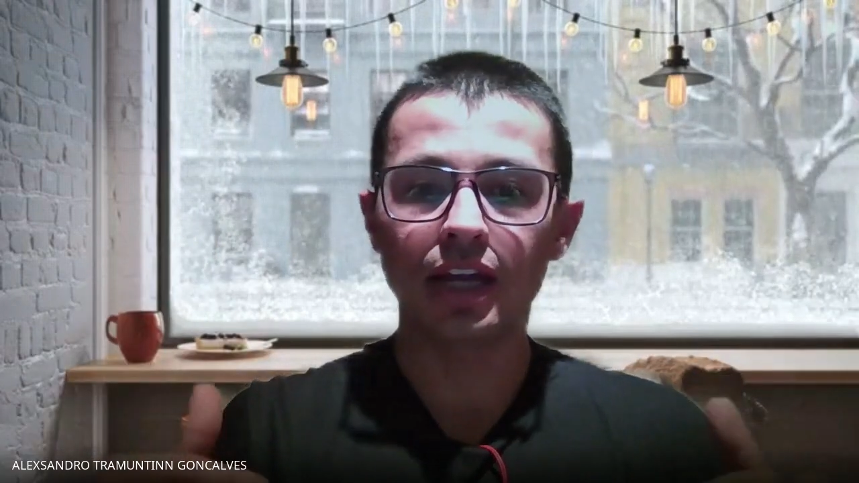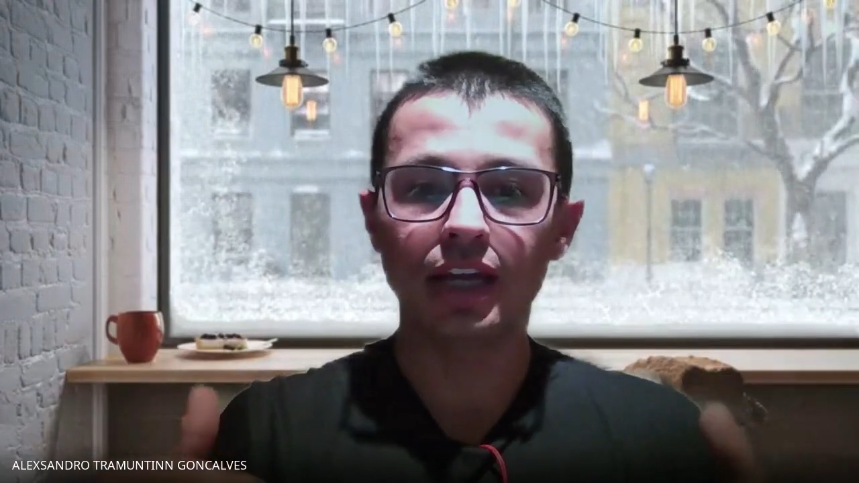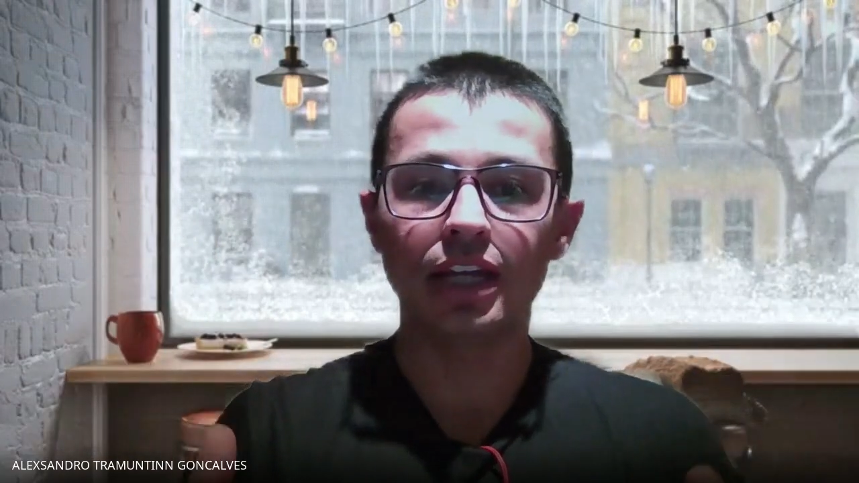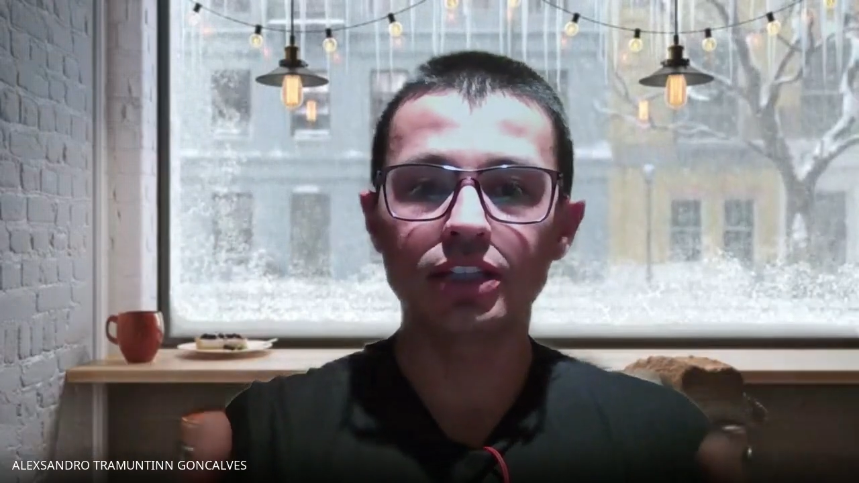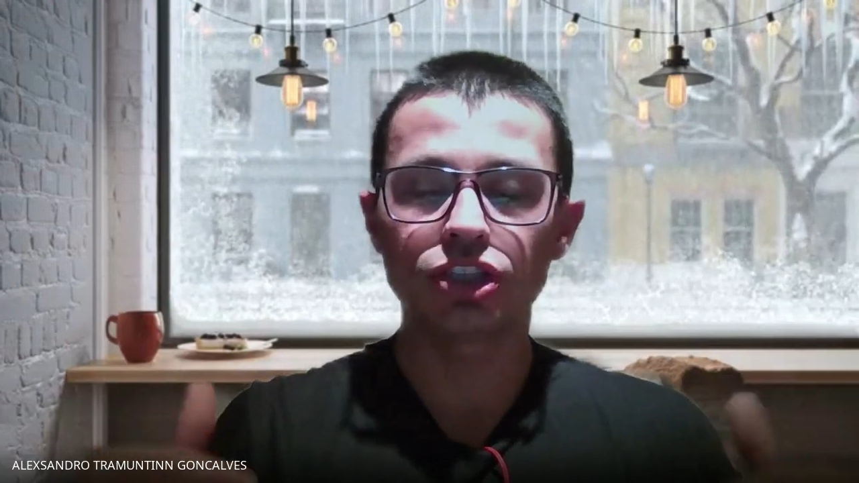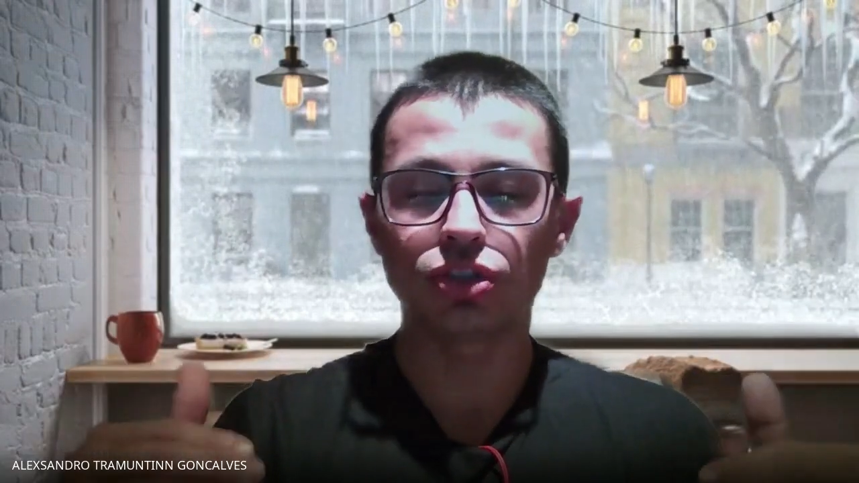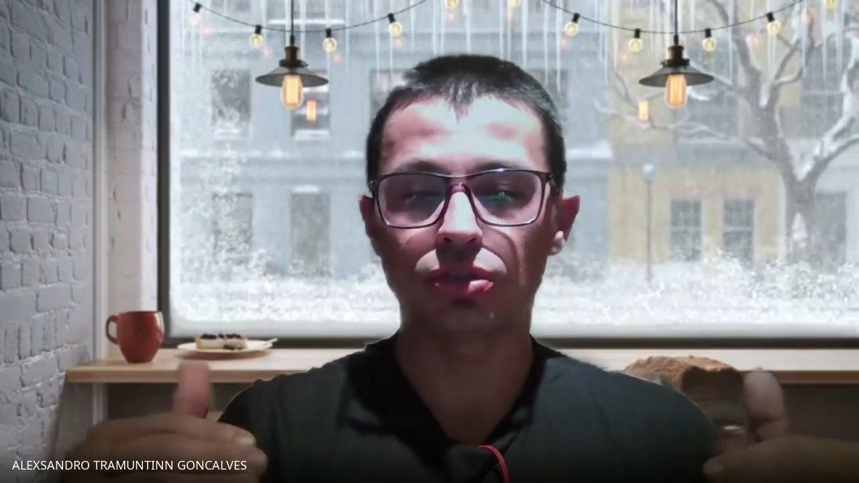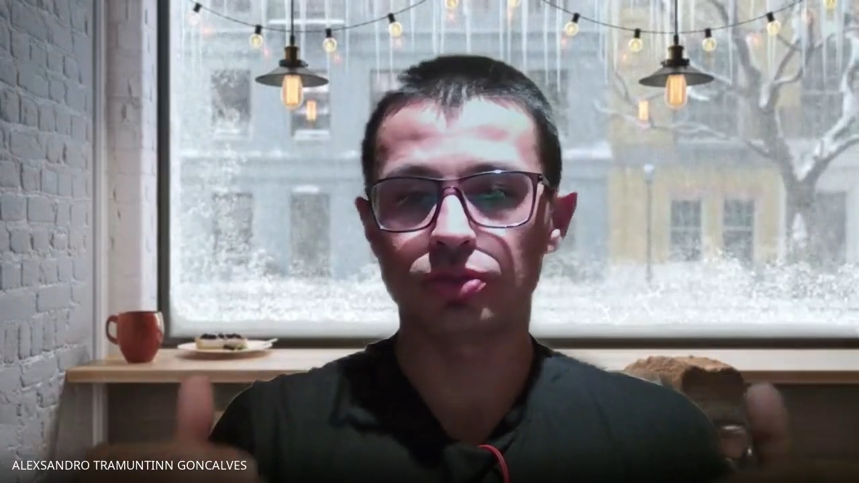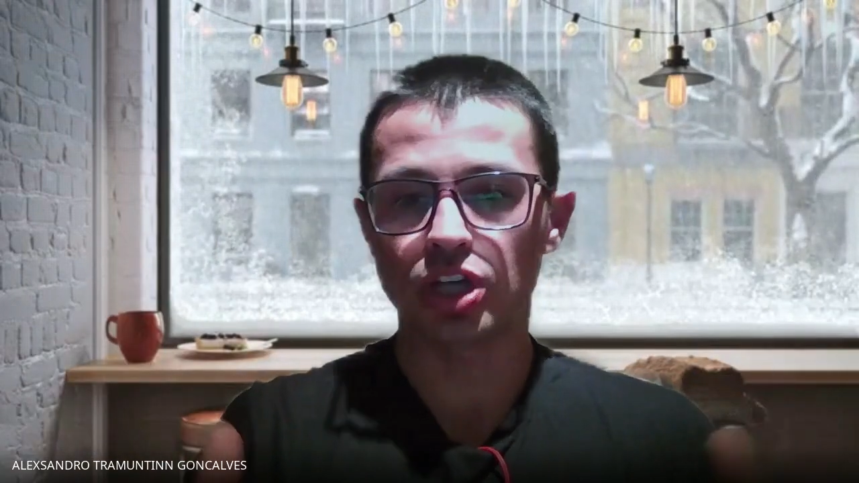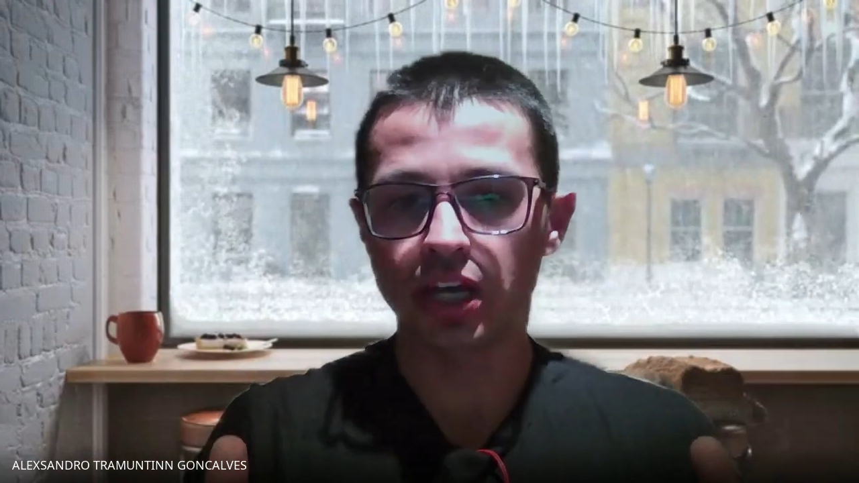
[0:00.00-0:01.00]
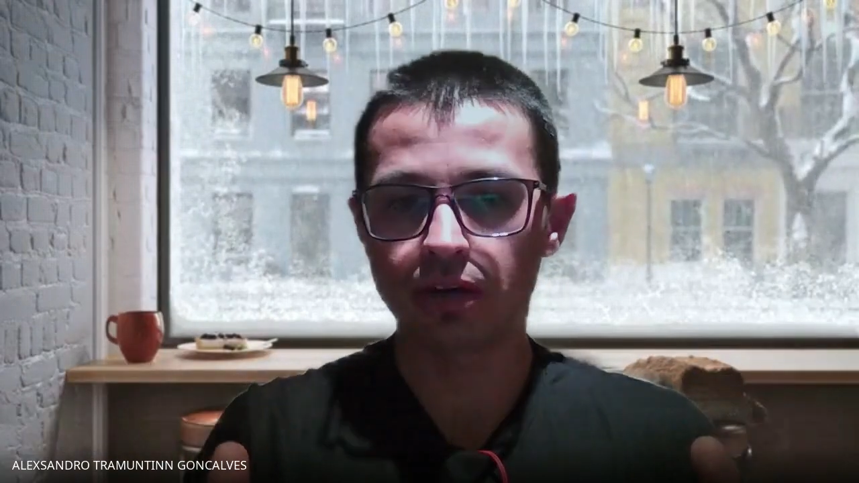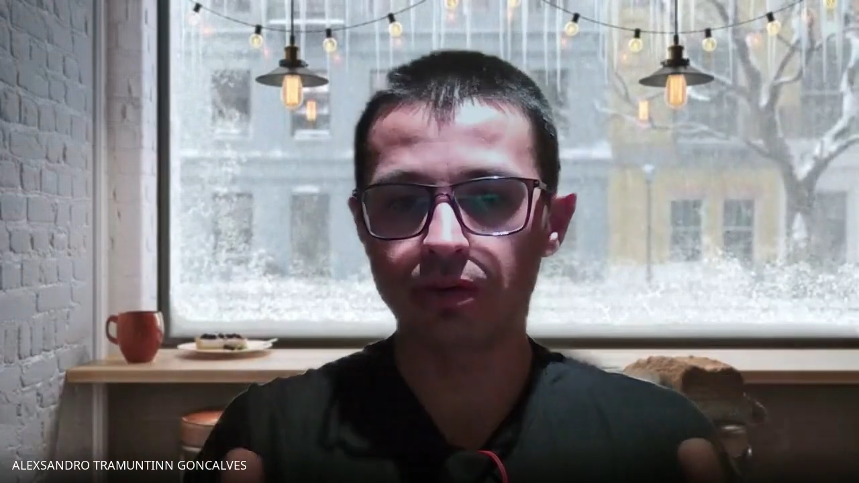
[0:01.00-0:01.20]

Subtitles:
English YouTube channel